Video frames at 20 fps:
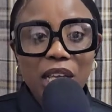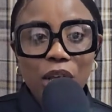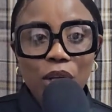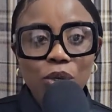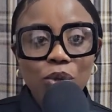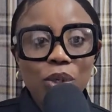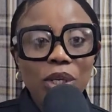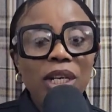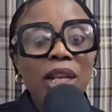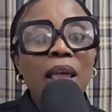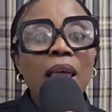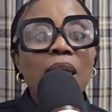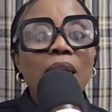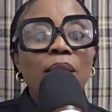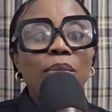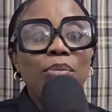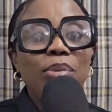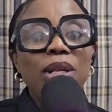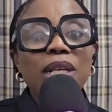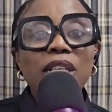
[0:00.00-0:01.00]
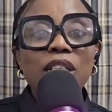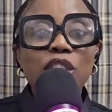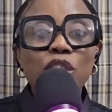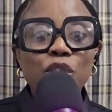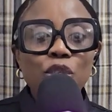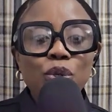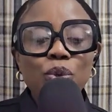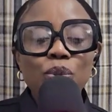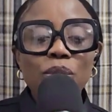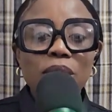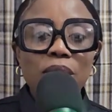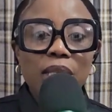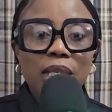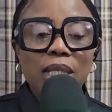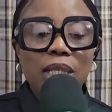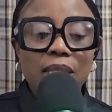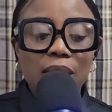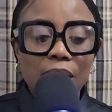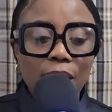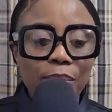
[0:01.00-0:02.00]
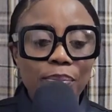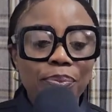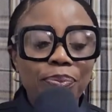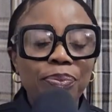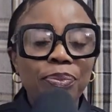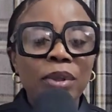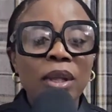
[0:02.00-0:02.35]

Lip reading: that you are doing, please use this.